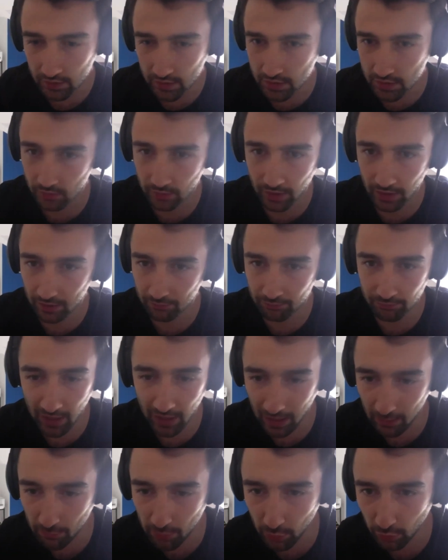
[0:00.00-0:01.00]
So their
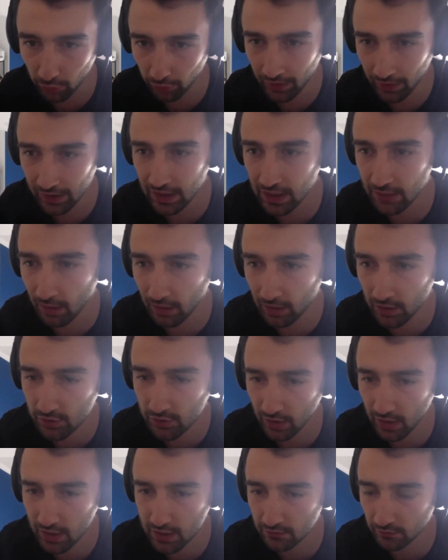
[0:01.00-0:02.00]
at Blue Array email
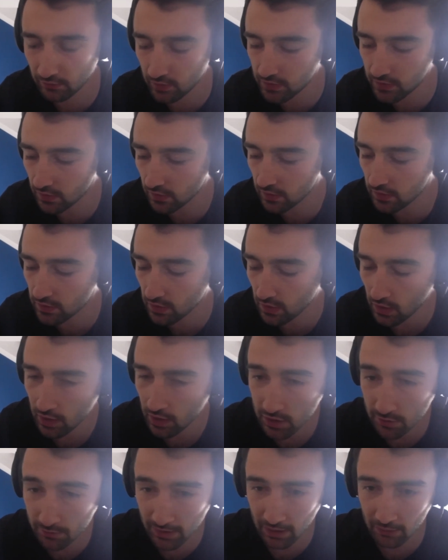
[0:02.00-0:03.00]
address, for instance,
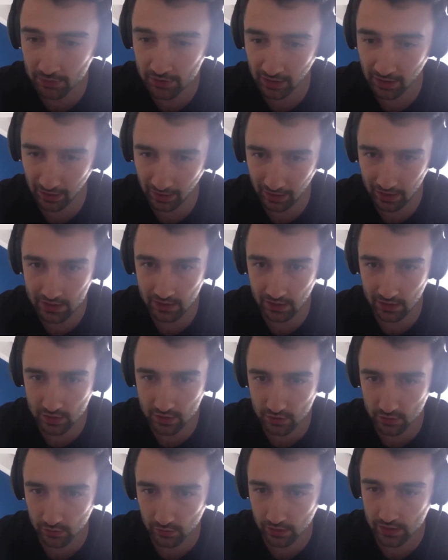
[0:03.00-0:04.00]
to be able to get access
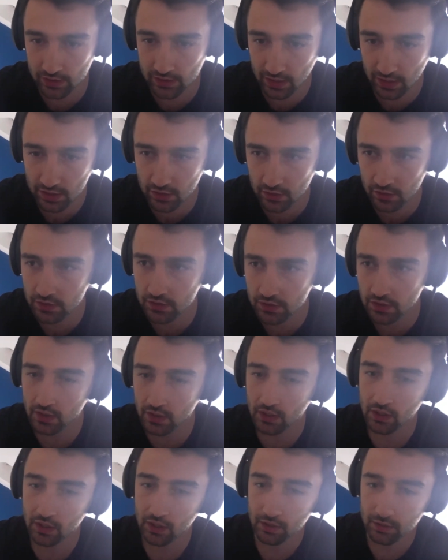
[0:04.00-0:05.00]
to these sessions.
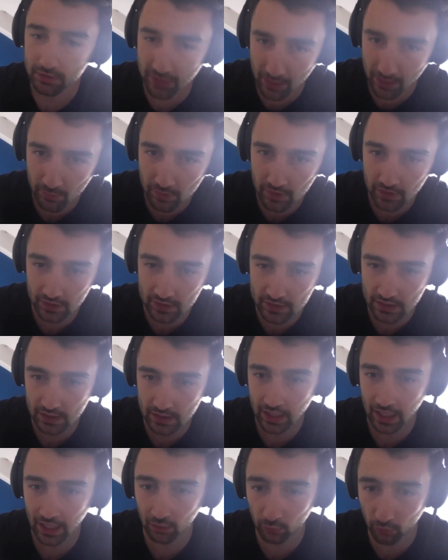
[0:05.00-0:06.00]
Then we can see
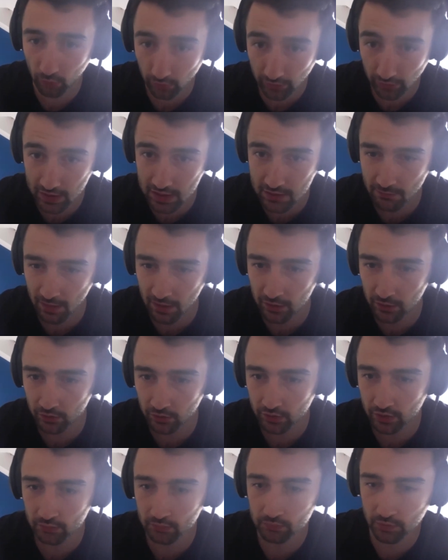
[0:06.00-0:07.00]
how long they spend on
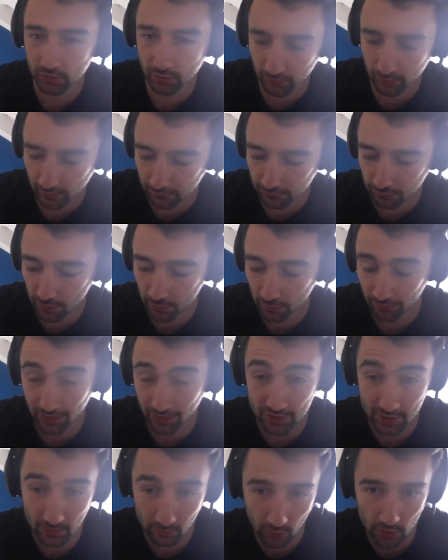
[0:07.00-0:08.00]
them. If people are
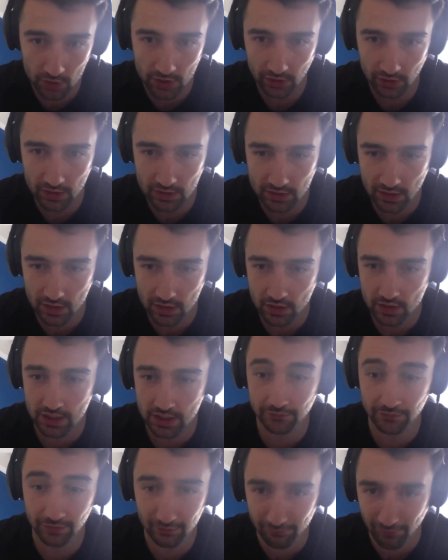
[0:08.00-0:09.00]
actually watching these sessions,
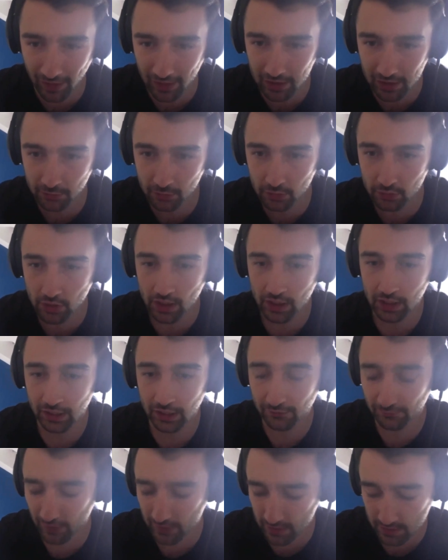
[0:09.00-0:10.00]
if they're valuable,
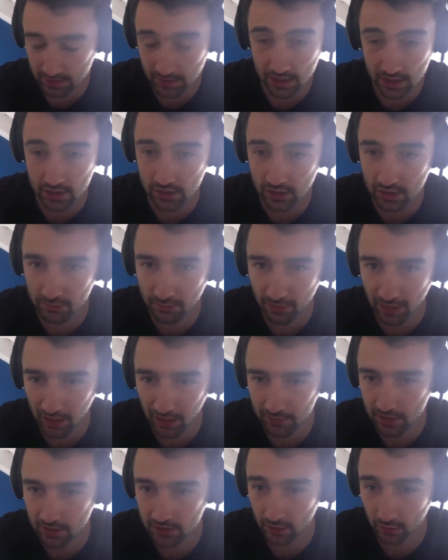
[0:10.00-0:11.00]
if there's a session that
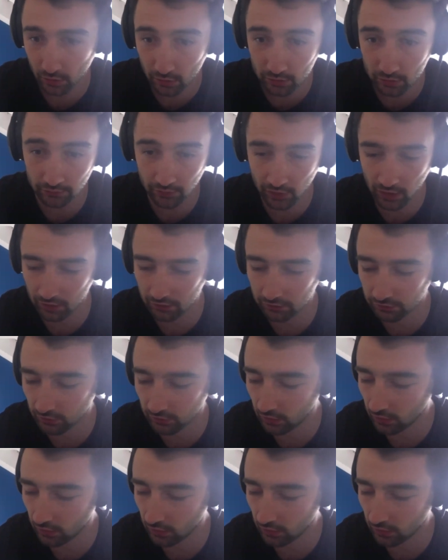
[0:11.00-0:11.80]
perhaps has a lot of kind of